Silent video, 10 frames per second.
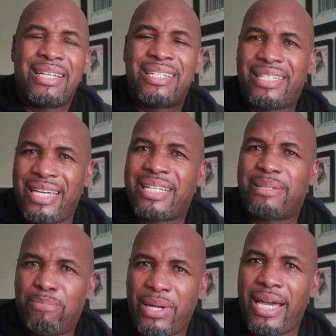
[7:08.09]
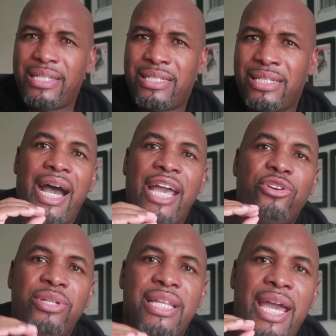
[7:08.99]
Sixth place? I
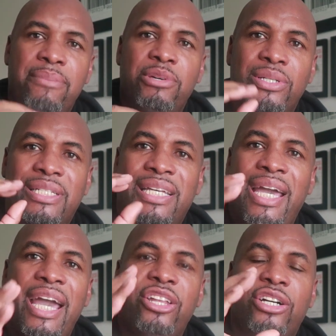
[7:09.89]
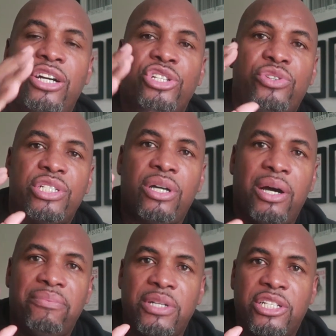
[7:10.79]
could name you 10 countries
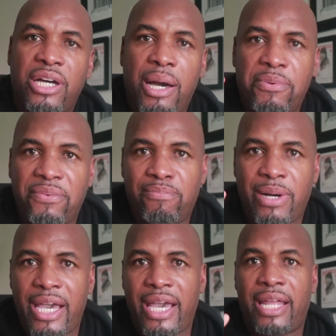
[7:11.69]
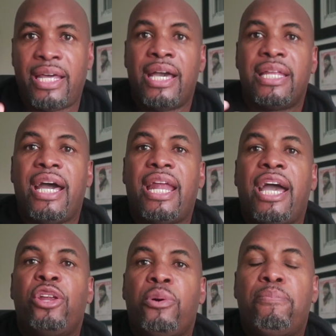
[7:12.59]
off the top of my head that
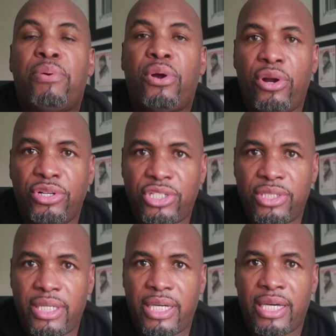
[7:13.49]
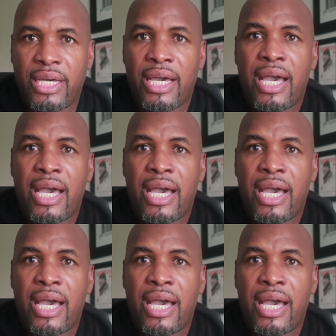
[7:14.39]
I know personally